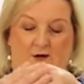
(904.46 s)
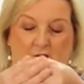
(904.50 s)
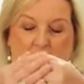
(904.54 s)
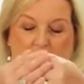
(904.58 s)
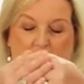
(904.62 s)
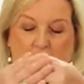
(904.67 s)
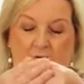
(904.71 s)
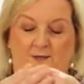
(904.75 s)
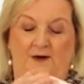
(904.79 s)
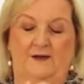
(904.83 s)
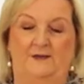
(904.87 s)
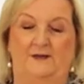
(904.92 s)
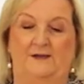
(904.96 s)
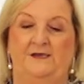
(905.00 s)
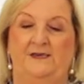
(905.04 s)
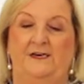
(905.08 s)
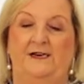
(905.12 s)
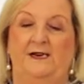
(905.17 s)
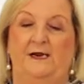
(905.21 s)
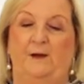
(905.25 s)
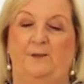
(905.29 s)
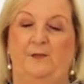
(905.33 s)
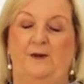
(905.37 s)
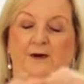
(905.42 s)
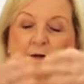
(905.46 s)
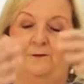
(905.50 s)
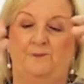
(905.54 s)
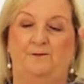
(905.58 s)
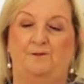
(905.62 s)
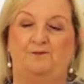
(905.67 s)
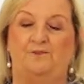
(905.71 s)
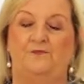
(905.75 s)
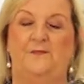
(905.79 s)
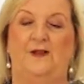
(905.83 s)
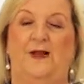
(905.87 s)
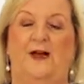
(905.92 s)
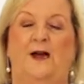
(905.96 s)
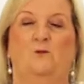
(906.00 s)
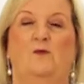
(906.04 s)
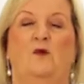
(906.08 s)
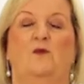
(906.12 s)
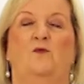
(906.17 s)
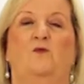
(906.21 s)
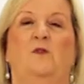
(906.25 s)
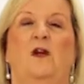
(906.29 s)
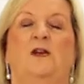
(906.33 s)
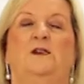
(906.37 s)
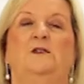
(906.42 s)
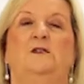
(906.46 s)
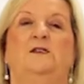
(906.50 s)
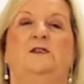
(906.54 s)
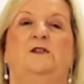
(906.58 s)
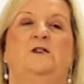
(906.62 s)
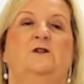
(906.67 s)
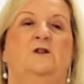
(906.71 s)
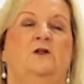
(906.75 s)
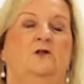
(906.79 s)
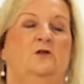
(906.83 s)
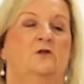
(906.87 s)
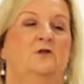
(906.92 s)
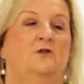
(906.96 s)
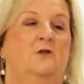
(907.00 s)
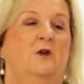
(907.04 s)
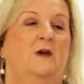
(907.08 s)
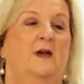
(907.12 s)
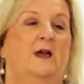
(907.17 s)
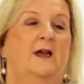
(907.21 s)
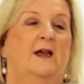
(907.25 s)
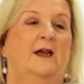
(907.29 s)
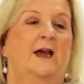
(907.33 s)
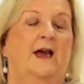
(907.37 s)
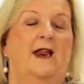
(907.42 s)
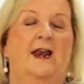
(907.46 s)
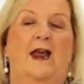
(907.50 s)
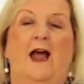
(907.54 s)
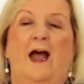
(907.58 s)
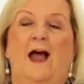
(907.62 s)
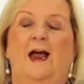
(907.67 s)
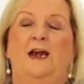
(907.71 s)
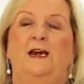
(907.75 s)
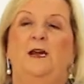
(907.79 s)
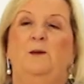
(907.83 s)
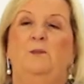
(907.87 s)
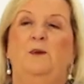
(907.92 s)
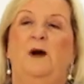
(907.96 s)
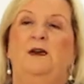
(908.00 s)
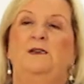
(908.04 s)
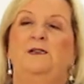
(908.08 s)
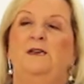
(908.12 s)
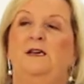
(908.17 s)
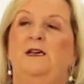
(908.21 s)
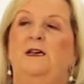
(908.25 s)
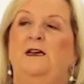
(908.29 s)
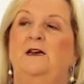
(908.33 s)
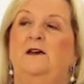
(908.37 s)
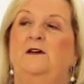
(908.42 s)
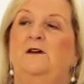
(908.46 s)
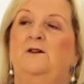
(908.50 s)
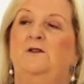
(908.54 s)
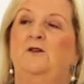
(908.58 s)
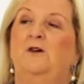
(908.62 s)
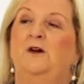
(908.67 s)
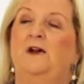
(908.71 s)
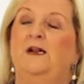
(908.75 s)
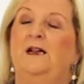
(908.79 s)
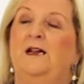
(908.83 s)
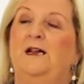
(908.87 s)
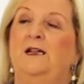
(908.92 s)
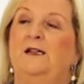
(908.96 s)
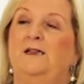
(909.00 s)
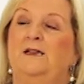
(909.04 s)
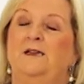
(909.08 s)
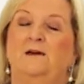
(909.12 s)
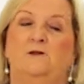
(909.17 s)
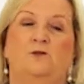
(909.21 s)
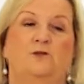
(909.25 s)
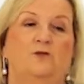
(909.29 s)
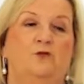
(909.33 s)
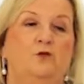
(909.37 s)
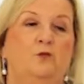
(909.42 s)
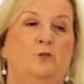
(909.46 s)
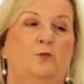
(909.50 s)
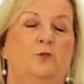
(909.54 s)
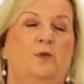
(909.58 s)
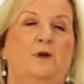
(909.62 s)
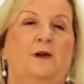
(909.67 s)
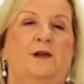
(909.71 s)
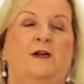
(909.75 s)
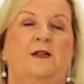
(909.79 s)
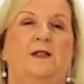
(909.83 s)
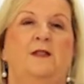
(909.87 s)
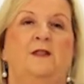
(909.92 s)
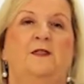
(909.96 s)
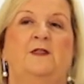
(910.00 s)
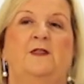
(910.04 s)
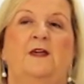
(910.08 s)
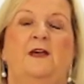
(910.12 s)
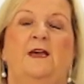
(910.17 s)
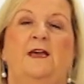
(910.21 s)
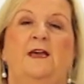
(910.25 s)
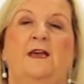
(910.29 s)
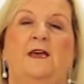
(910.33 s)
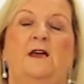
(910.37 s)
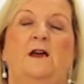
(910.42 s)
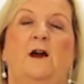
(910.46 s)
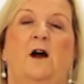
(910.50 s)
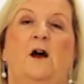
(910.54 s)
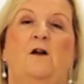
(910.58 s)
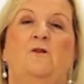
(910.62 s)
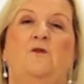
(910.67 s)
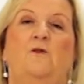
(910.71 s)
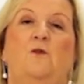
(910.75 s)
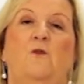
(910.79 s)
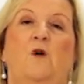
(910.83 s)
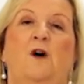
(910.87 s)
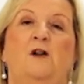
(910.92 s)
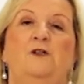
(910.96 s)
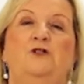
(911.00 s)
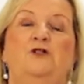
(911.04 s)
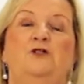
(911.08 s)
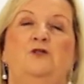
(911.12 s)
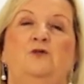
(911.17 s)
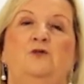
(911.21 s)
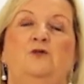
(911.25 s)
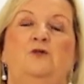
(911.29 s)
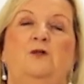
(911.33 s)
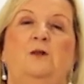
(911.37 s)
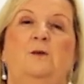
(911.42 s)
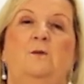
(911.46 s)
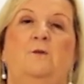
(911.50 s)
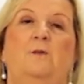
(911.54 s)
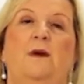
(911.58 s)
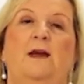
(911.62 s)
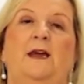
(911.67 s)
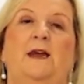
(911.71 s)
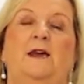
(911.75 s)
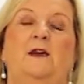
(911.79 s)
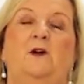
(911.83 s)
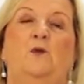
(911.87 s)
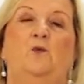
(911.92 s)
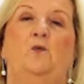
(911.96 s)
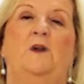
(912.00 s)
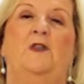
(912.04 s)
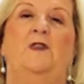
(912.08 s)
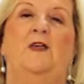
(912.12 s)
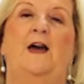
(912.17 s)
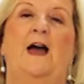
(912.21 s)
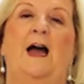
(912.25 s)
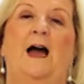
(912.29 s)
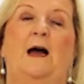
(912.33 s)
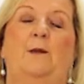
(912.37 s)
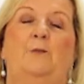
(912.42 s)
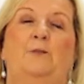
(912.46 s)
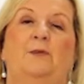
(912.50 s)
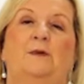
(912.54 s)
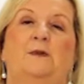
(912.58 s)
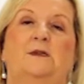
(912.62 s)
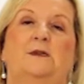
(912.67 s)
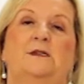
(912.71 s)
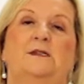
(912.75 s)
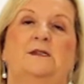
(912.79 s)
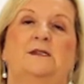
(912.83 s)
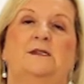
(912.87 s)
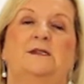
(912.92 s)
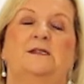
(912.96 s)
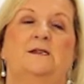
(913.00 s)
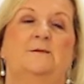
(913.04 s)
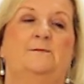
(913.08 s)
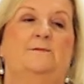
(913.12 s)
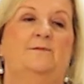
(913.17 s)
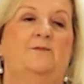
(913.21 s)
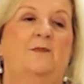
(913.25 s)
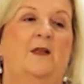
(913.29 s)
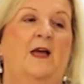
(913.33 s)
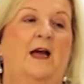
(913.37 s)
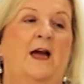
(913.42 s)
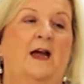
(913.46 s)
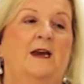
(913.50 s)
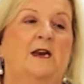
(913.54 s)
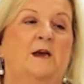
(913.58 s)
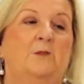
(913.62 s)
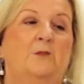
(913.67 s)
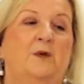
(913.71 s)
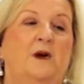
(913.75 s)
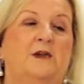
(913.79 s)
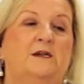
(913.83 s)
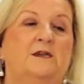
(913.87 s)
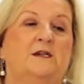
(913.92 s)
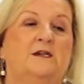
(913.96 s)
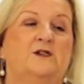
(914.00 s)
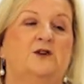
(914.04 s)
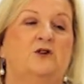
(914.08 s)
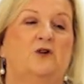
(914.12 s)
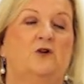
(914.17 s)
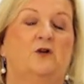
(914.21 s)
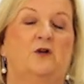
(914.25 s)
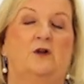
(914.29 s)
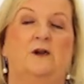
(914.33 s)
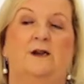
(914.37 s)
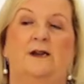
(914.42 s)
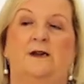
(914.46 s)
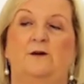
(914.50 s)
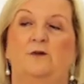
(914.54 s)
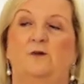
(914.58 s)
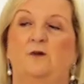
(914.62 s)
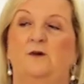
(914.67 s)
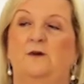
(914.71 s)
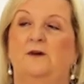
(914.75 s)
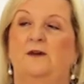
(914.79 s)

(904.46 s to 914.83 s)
Up on the table, and we're ready to go. Can anybody here in the group think of what you can make with apples? Anybody at all now?